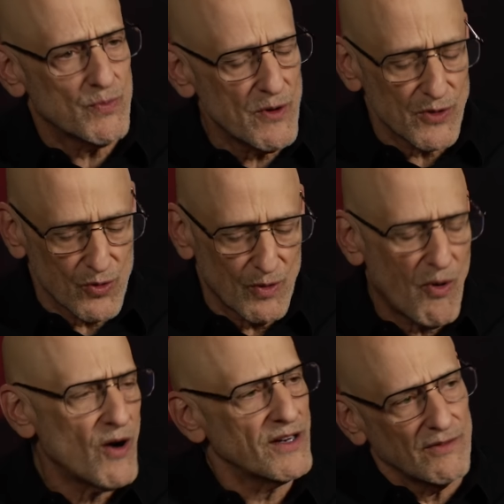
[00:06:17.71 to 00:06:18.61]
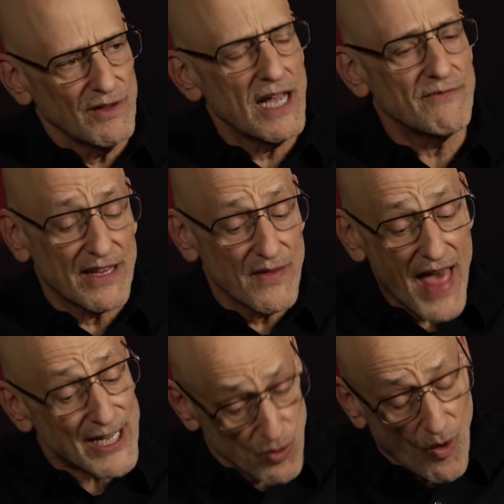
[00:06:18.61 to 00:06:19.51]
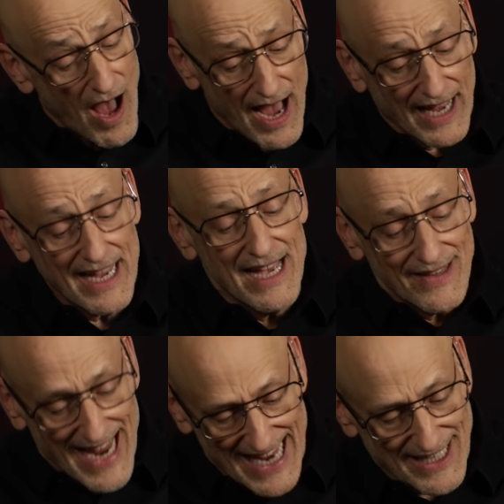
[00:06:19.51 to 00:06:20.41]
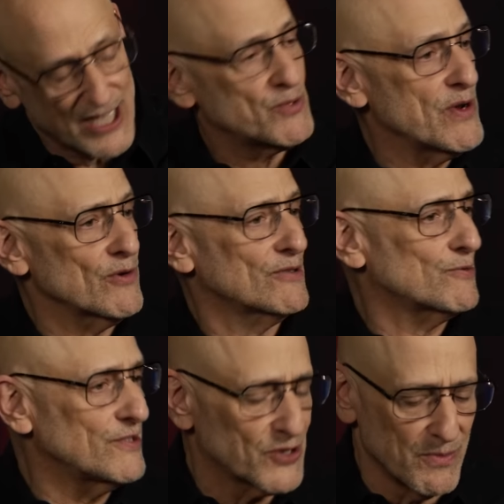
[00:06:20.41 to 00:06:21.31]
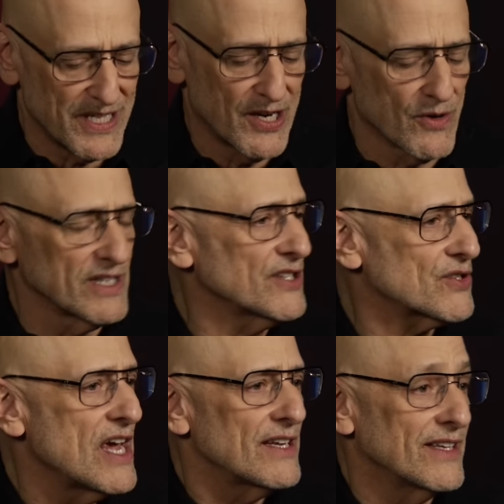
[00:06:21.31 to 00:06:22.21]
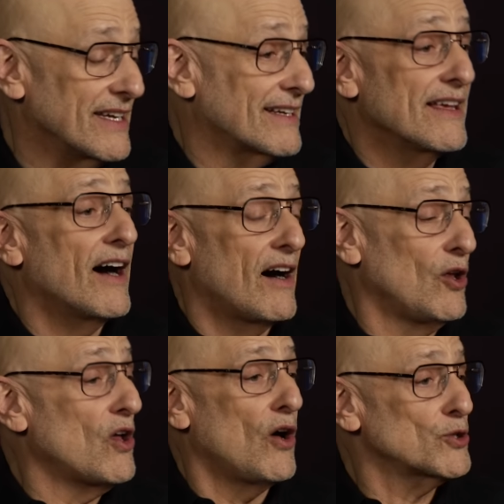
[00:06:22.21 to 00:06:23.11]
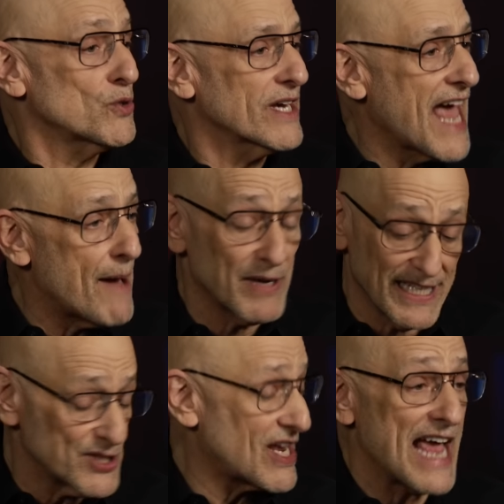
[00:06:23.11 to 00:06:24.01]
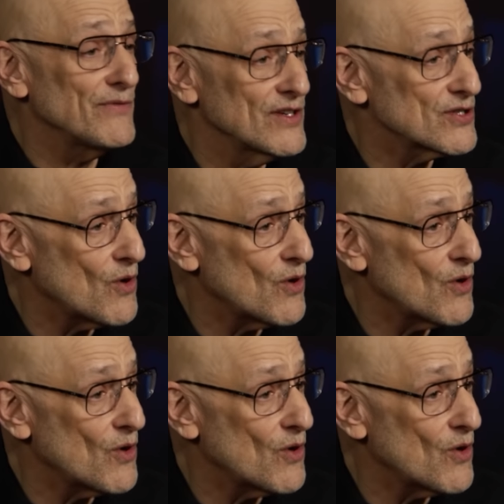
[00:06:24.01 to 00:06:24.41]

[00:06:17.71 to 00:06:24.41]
spiritual part of life. And that's why the anti-spiritualists, the materialists, the ultra-capitalists, and the